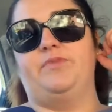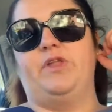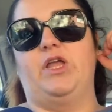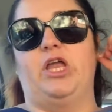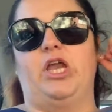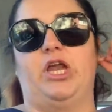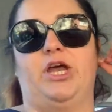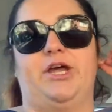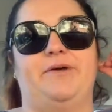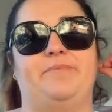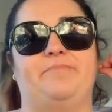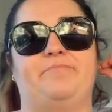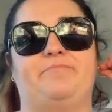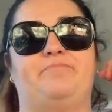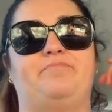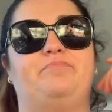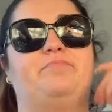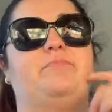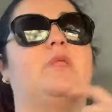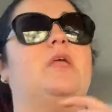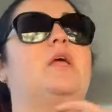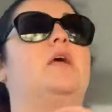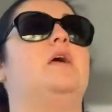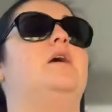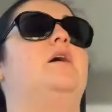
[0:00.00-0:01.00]
you know,
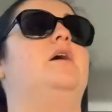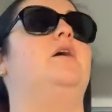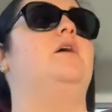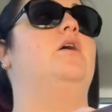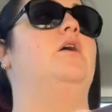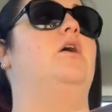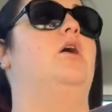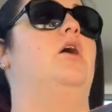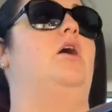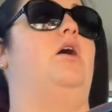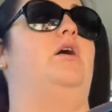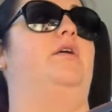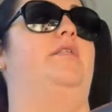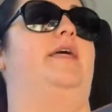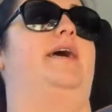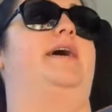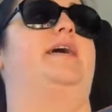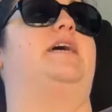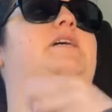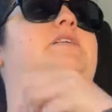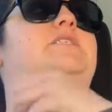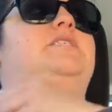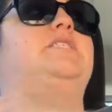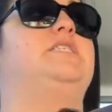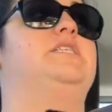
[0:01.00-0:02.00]
all
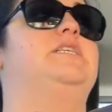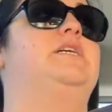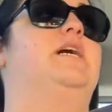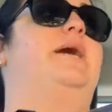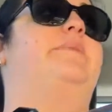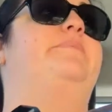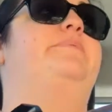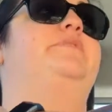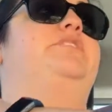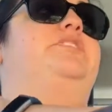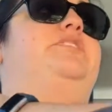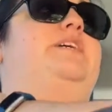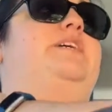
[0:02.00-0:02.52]
that type of